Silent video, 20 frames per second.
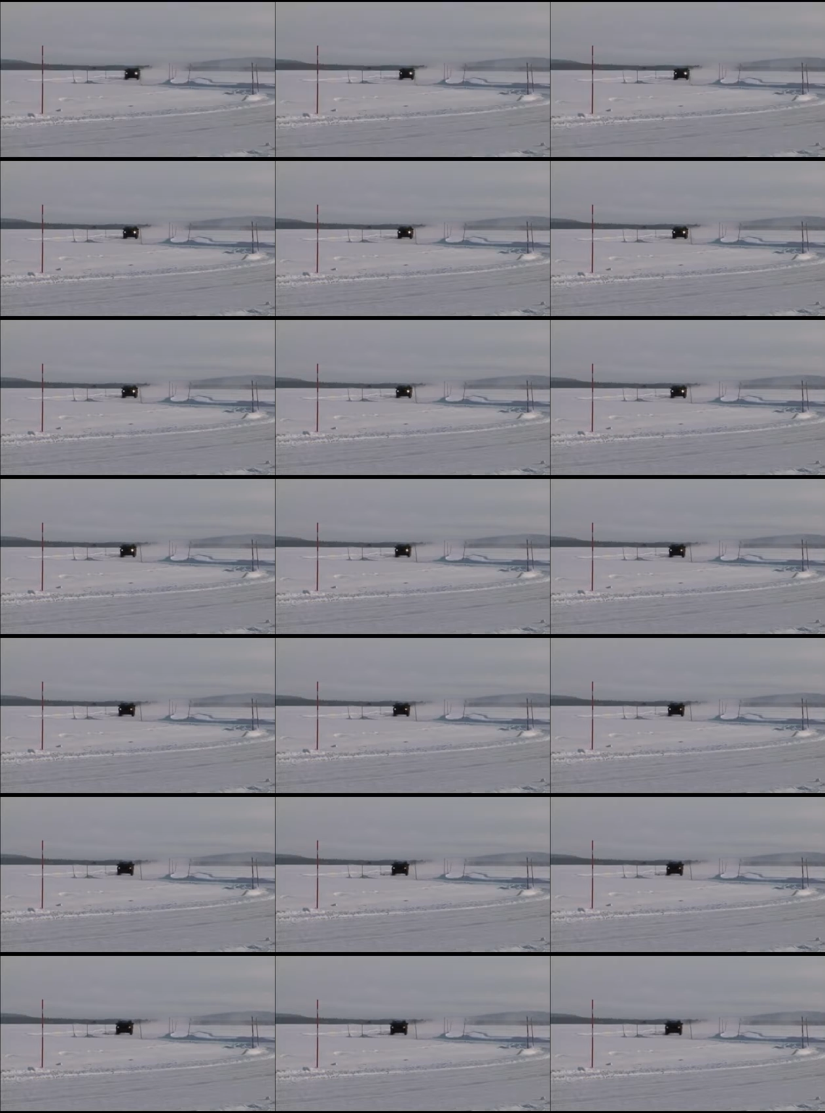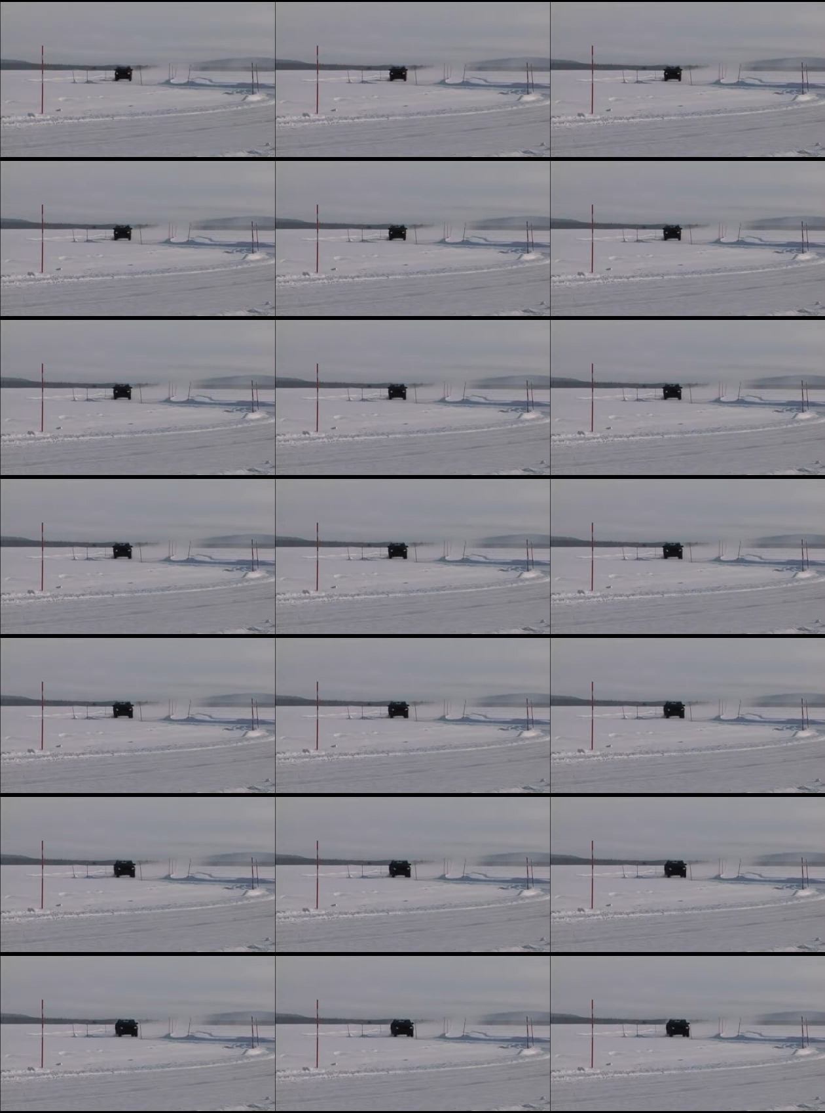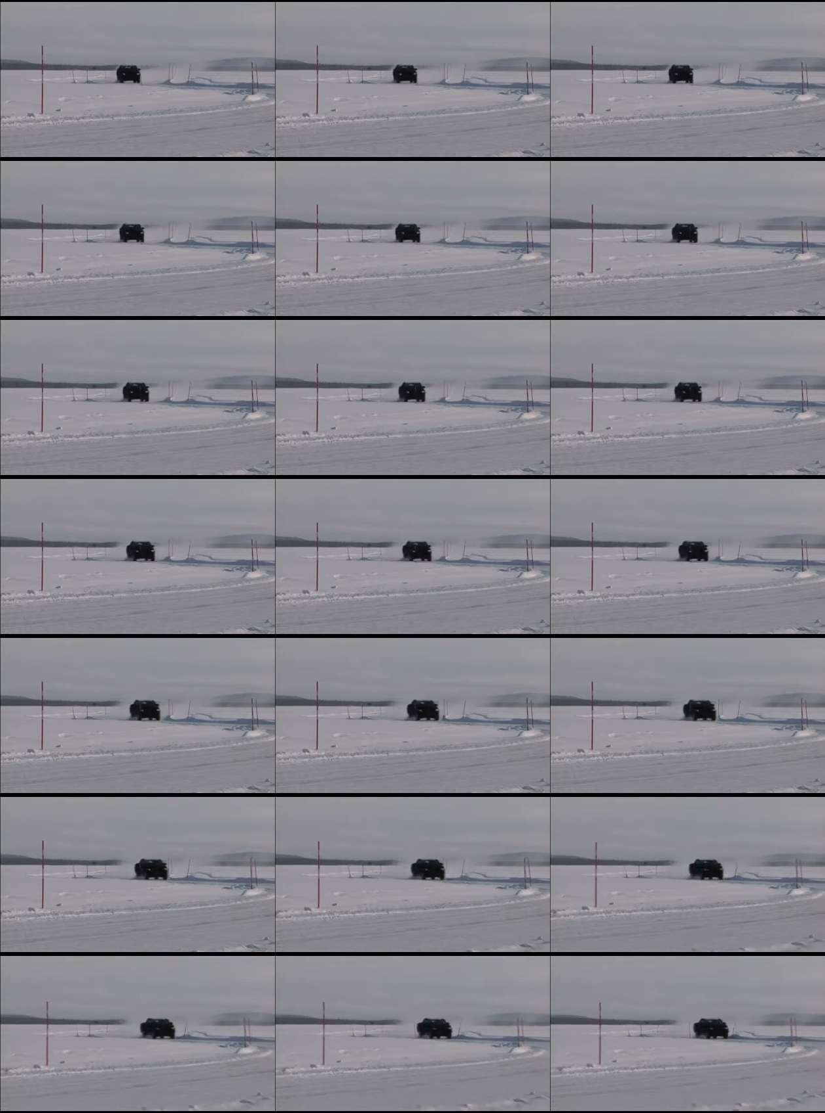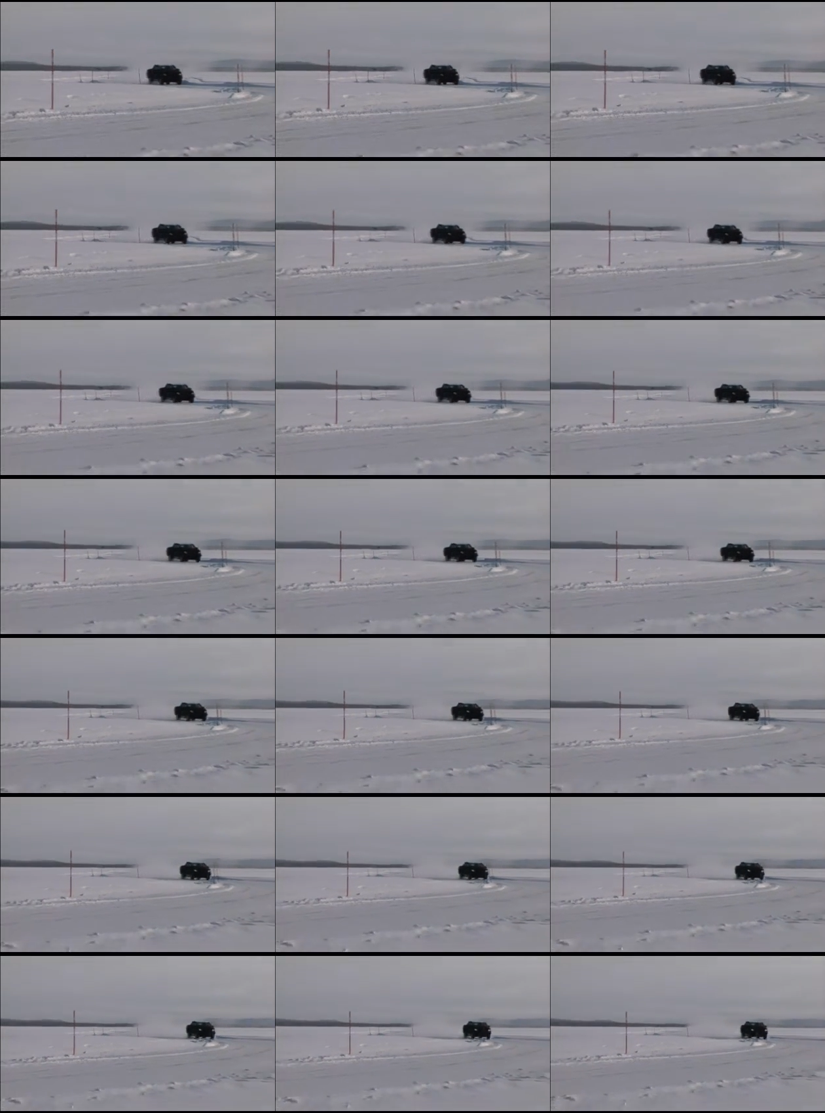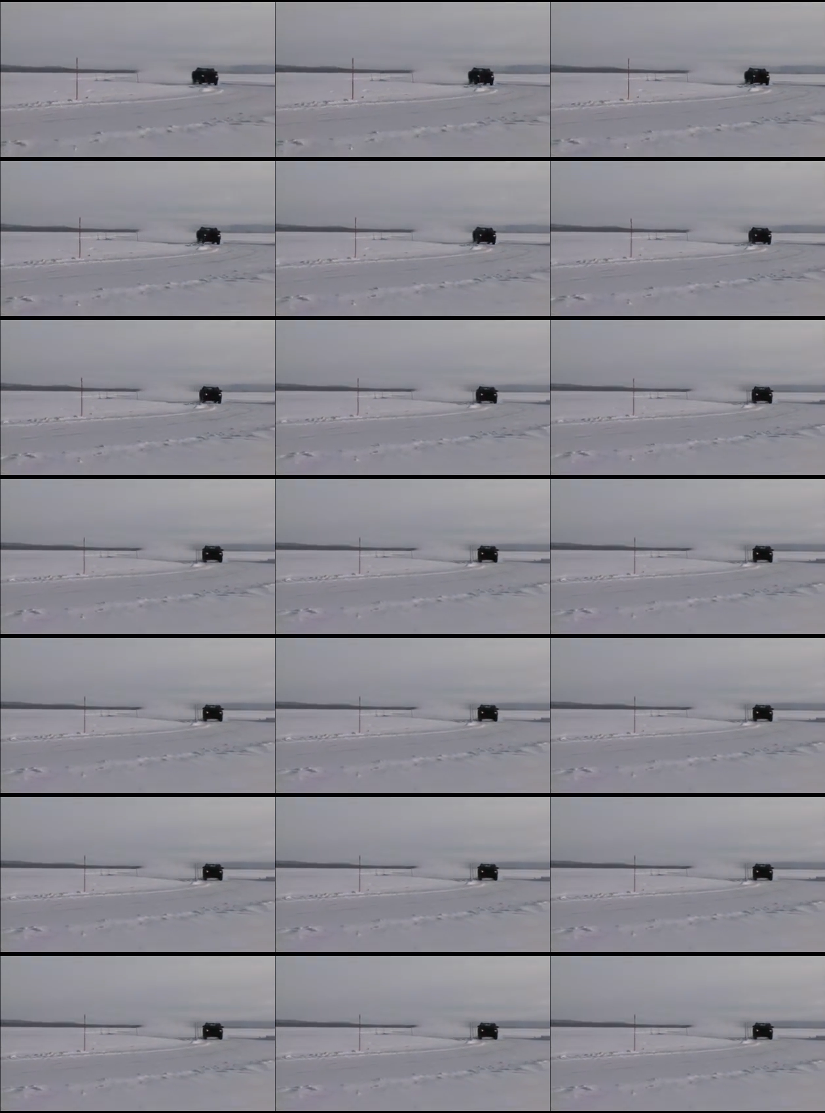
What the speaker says: (no speaker visible)